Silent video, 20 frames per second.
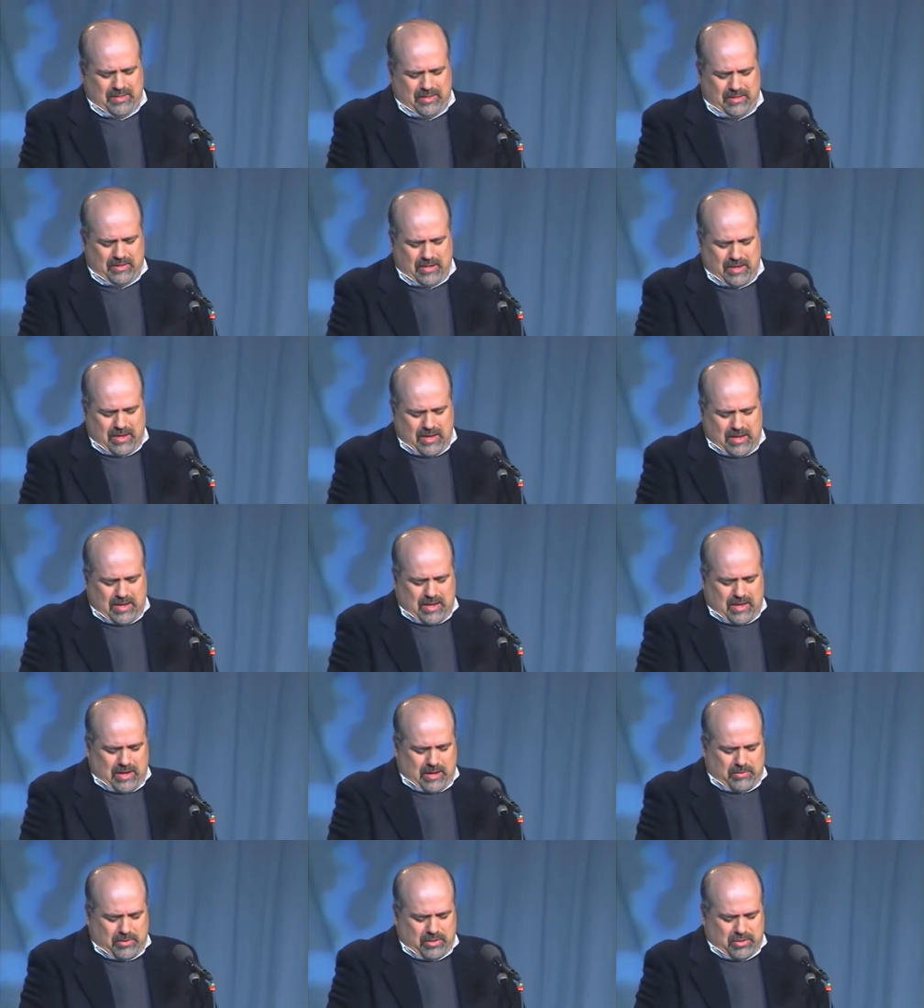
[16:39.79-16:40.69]
I,
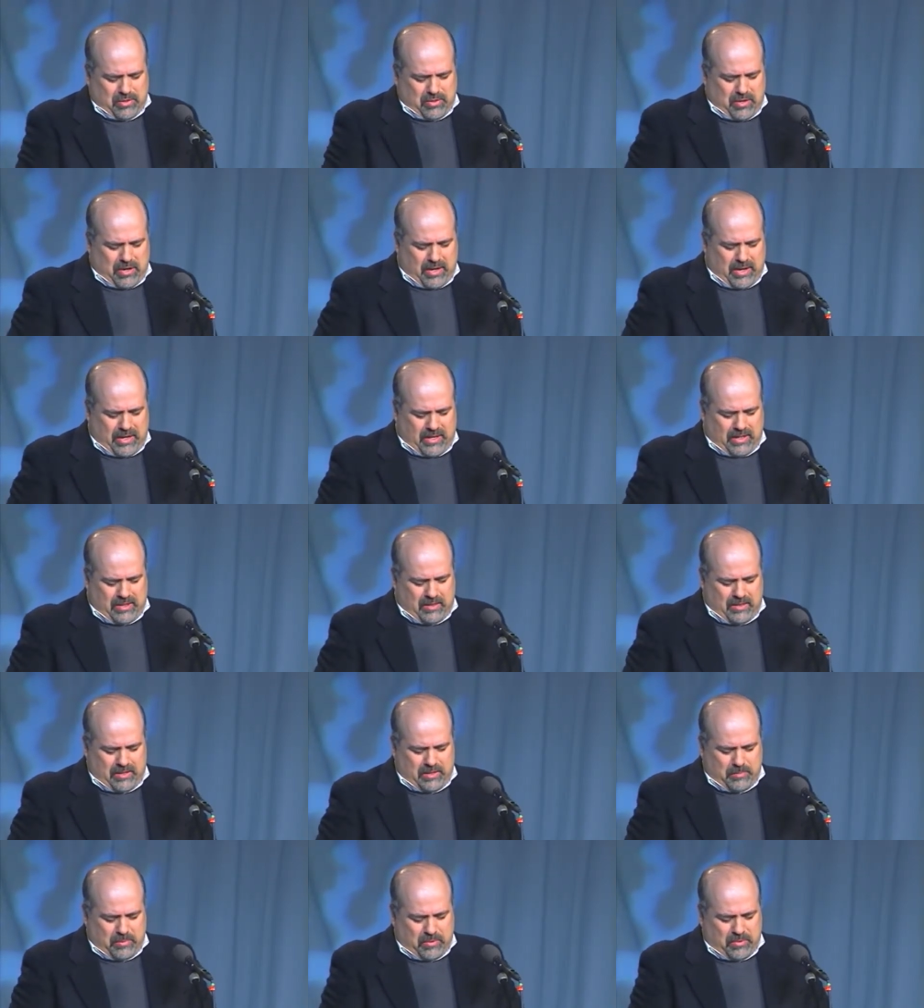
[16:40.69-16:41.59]
I was trying in
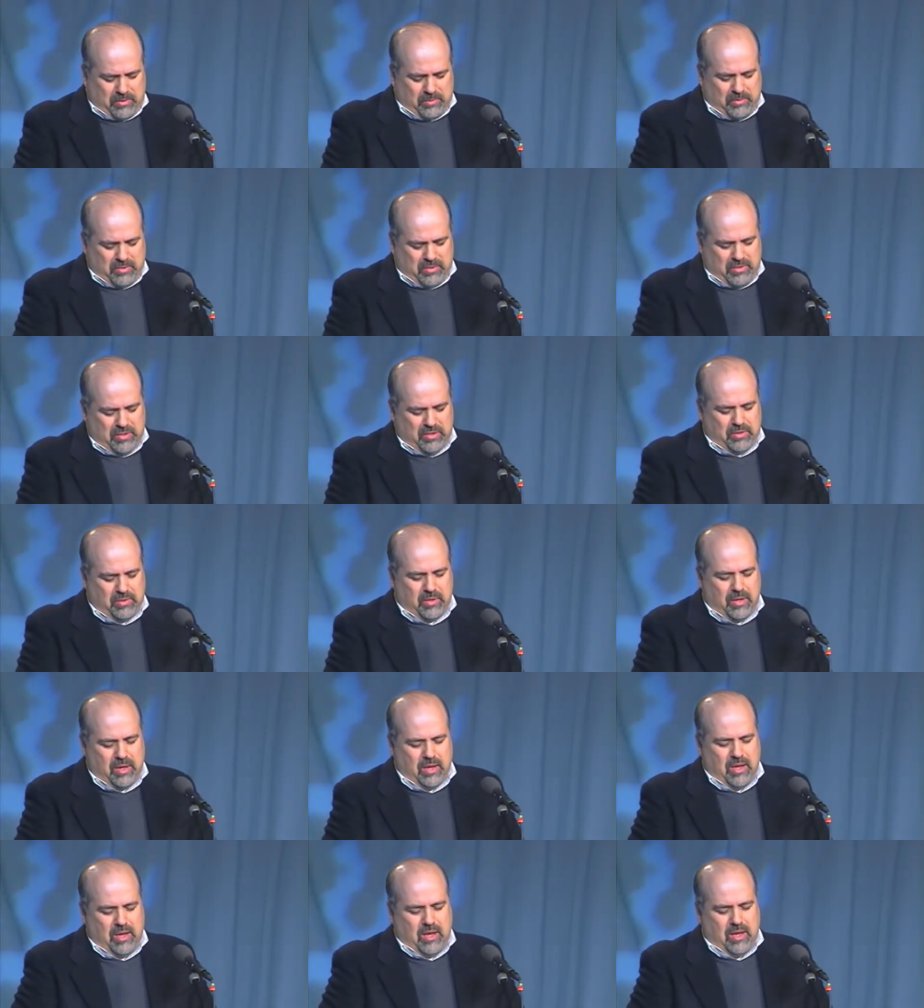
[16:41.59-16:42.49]
these poems to.
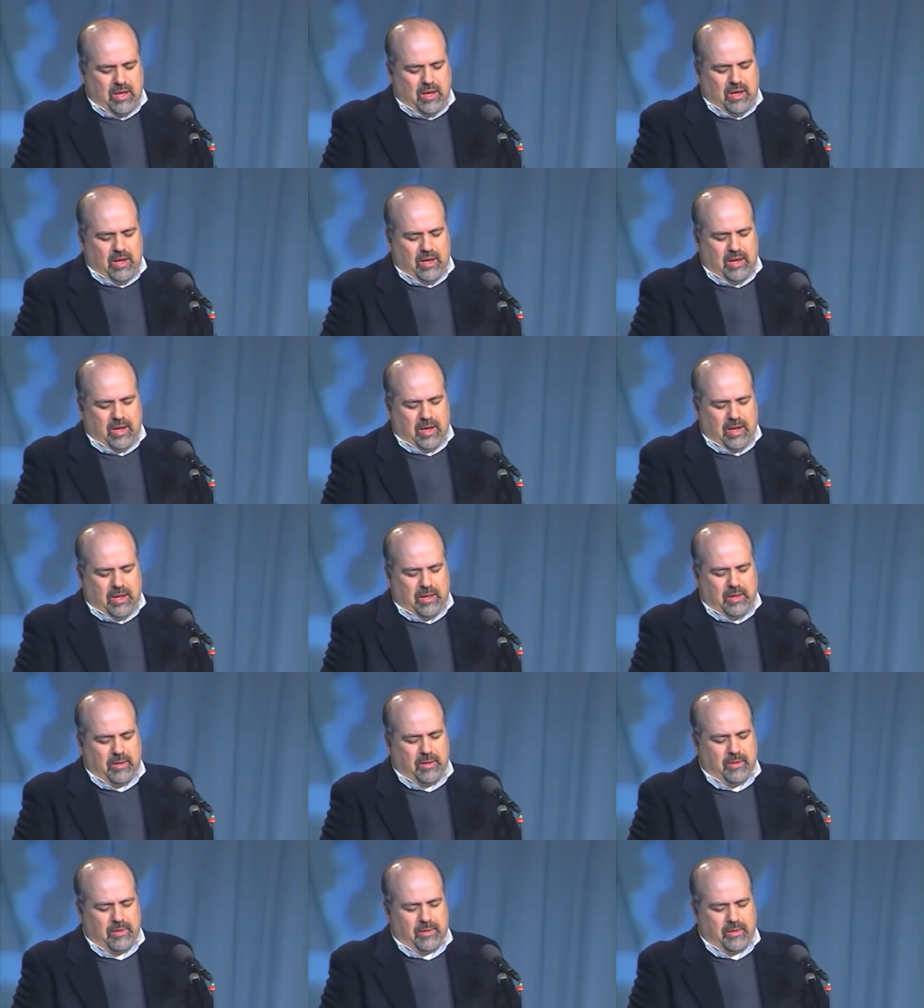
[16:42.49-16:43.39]

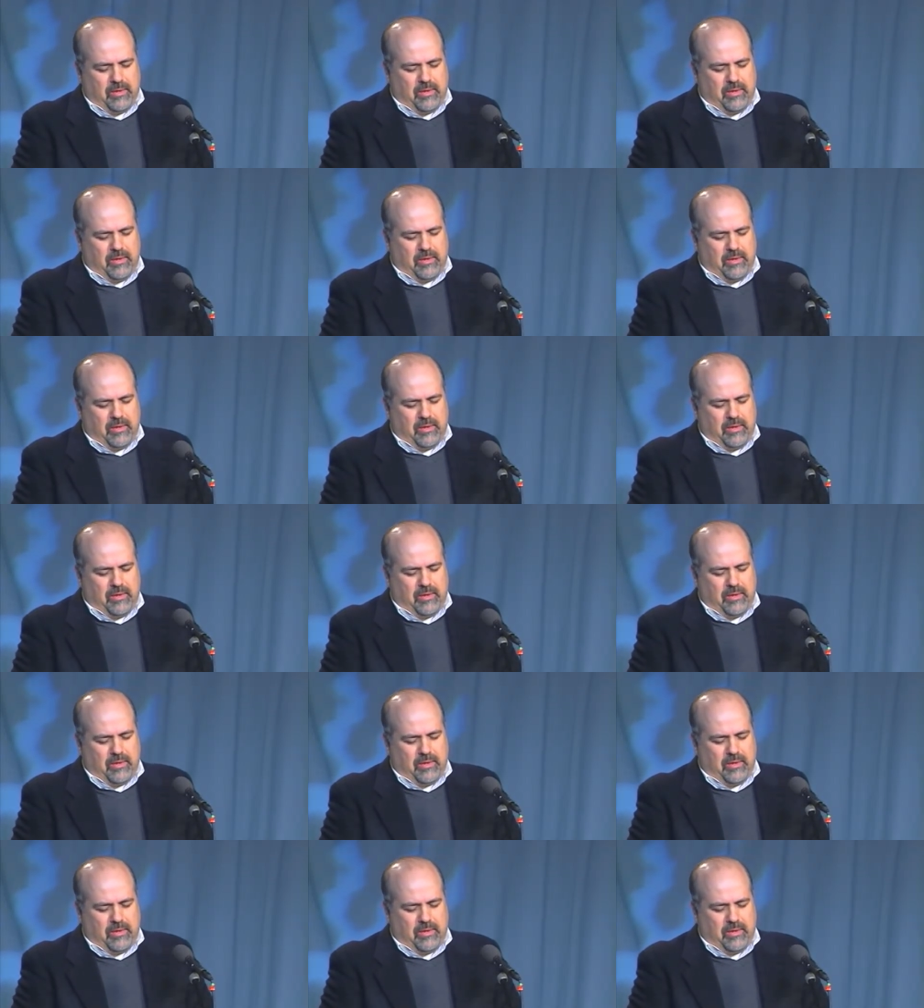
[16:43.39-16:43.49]
Uh,